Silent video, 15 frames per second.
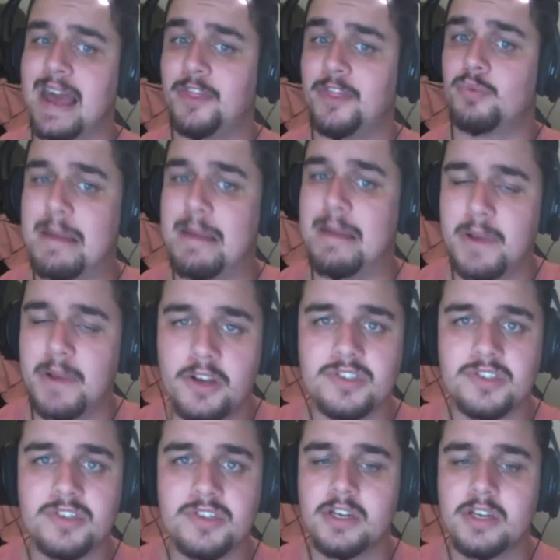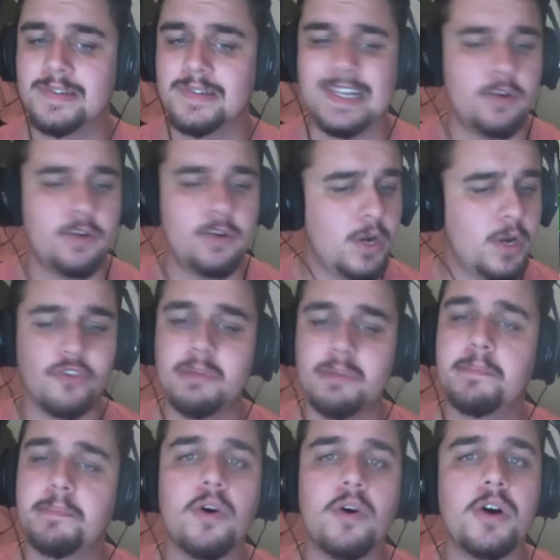at the Rabbitohs didn't work for
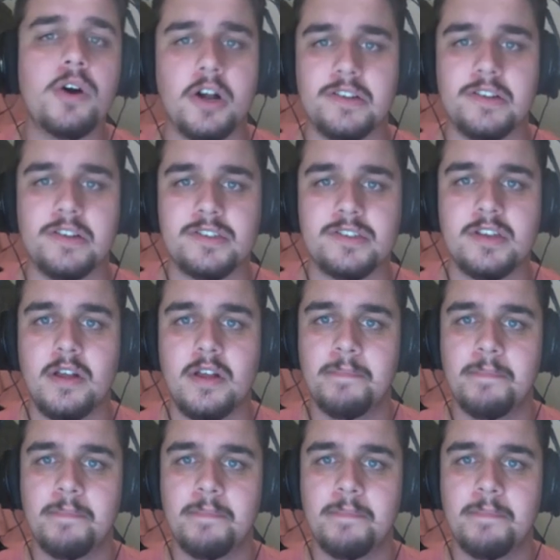him at the Broncos.